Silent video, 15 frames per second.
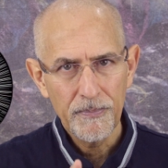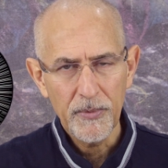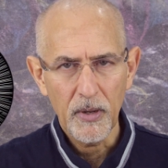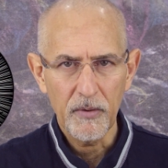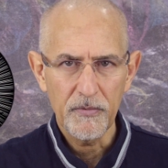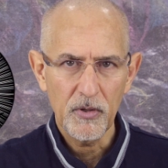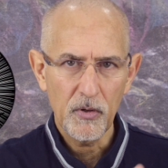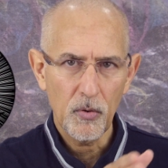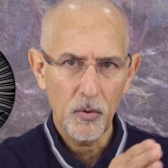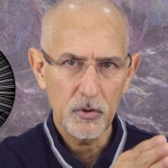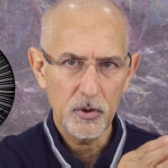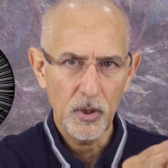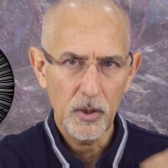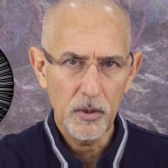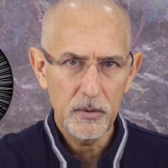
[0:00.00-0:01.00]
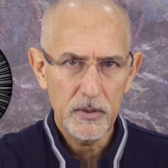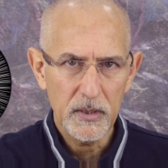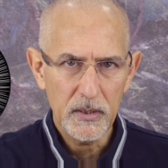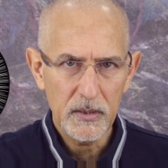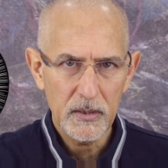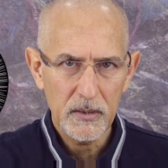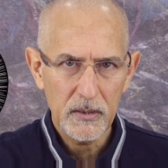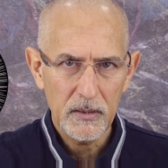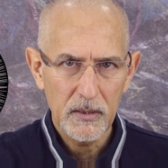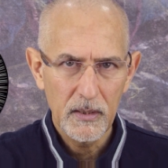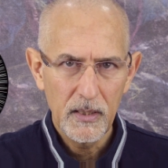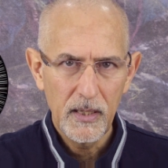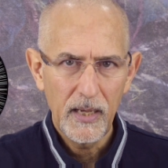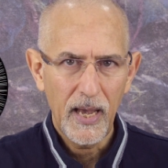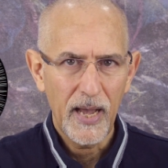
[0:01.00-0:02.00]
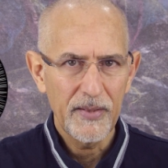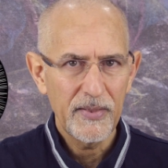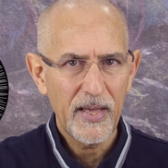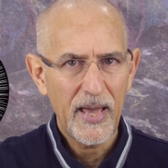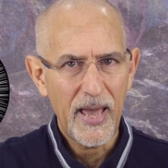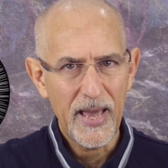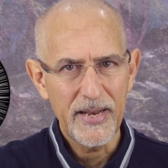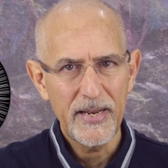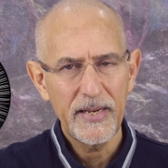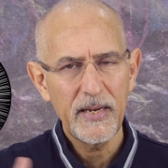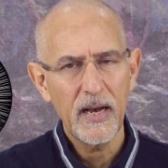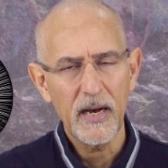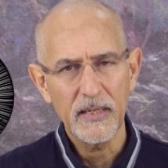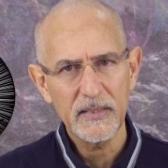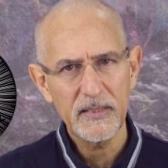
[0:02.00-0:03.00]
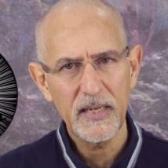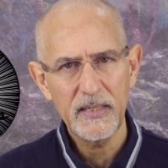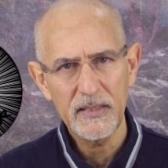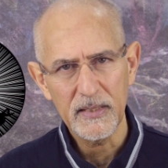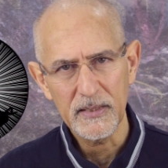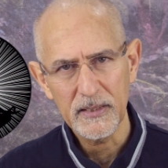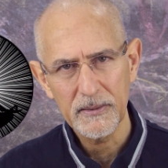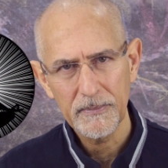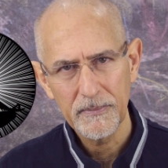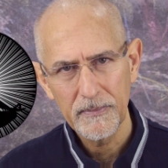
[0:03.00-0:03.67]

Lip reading: of the causal lotus and the head and heart centers.